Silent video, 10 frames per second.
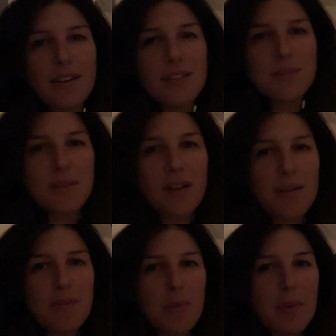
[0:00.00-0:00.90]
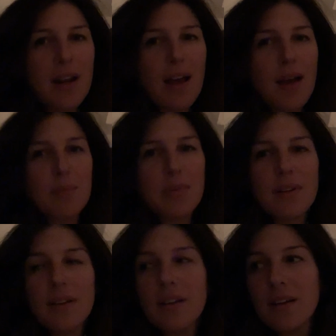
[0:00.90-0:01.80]
I just woke up from a nap
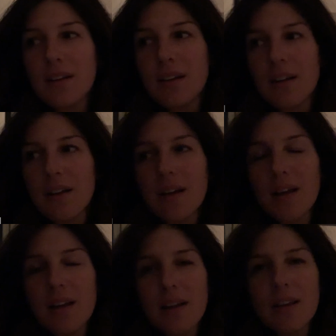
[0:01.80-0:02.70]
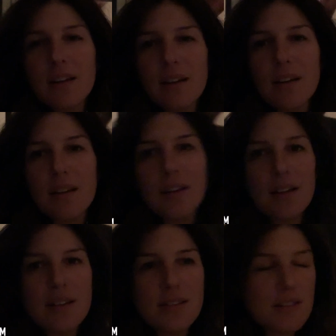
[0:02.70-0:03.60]
and
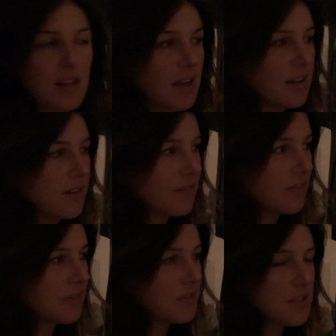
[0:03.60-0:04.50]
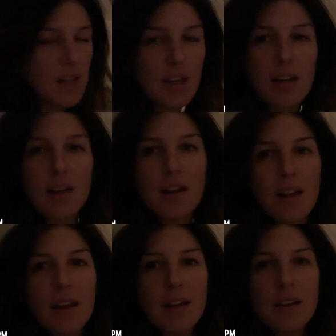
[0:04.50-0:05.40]
it's 10:15,
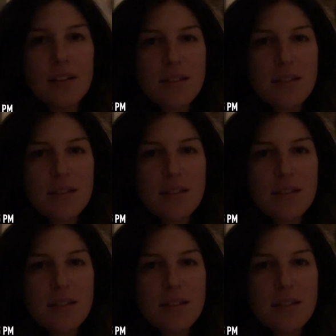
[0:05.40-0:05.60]
and it's